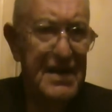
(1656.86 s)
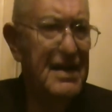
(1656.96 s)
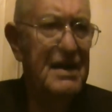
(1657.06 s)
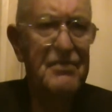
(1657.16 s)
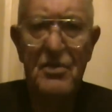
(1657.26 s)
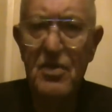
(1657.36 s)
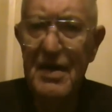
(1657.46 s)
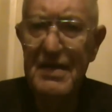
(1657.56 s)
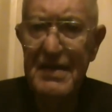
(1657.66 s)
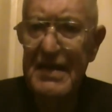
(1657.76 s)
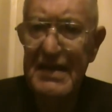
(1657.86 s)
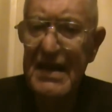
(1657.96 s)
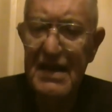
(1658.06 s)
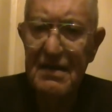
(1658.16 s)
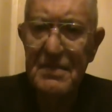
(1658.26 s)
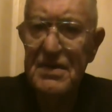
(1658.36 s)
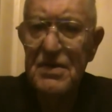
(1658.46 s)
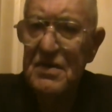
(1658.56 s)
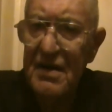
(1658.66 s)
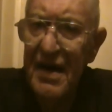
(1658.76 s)
everyone that they come
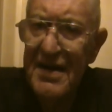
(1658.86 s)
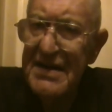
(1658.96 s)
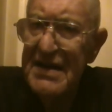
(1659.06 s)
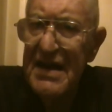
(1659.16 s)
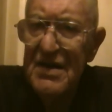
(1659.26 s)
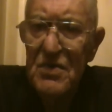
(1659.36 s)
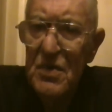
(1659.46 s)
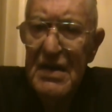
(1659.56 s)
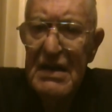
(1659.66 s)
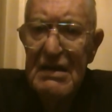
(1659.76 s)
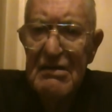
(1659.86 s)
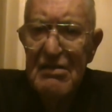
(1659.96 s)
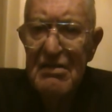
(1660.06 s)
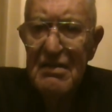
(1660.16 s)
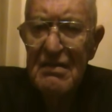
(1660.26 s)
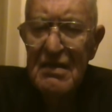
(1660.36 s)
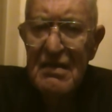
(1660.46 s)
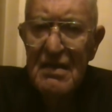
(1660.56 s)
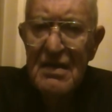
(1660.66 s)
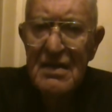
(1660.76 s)
into contact with.
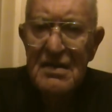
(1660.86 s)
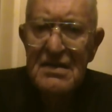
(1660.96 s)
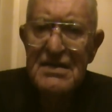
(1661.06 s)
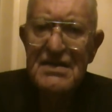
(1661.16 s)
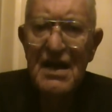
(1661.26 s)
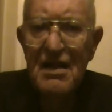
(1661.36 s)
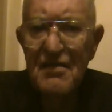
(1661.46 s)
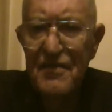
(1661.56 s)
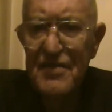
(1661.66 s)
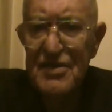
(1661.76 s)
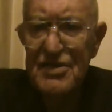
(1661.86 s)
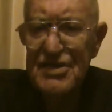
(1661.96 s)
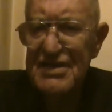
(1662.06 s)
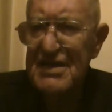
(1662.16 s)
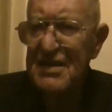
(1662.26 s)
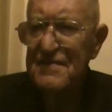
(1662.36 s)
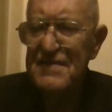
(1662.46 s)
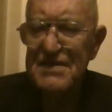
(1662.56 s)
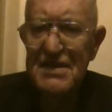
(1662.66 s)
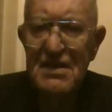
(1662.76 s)
Selfish,
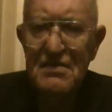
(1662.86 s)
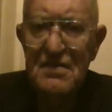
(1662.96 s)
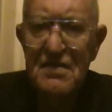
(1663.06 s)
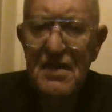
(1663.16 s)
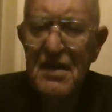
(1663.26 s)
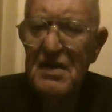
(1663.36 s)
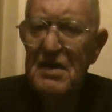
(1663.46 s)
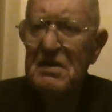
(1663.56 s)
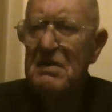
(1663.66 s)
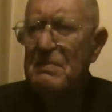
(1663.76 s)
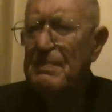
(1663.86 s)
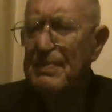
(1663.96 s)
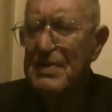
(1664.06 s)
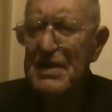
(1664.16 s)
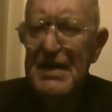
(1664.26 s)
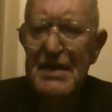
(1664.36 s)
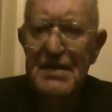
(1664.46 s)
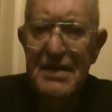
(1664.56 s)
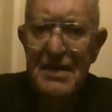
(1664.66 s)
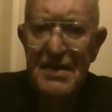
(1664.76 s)
self-centered,
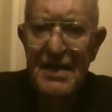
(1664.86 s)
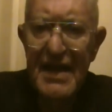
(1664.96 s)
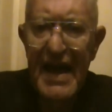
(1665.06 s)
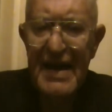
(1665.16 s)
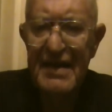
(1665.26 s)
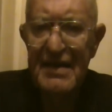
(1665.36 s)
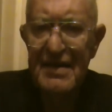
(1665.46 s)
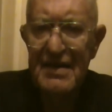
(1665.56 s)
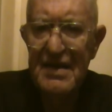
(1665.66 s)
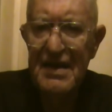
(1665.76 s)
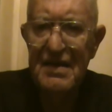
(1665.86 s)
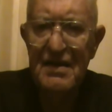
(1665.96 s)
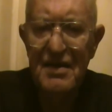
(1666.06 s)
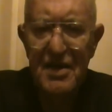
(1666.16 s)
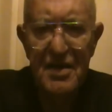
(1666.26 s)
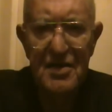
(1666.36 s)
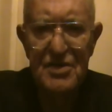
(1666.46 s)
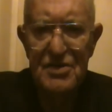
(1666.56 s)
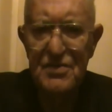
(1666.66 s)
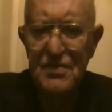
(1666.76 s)
completely lacking in any
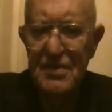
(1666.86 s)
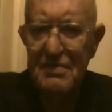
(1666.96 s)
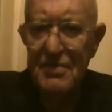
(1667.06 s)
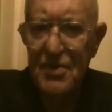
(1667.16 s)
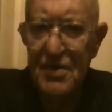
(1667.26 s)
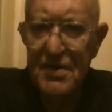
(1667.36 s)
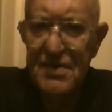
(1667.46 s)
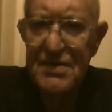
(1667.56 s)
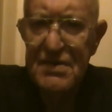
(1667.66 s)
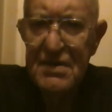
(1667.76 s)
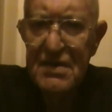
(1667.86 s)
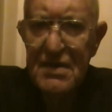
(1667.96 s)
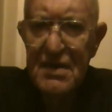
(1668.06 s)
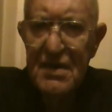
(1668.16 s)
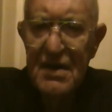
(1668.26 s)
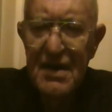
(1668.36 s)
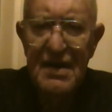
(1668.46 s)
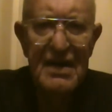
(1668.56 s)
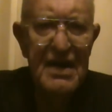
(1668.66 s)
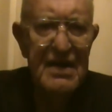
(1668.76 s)
guilt or remorse,
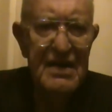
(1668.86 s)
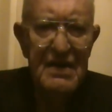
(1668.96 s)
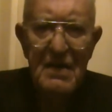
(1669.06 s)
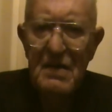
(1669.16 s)
in any,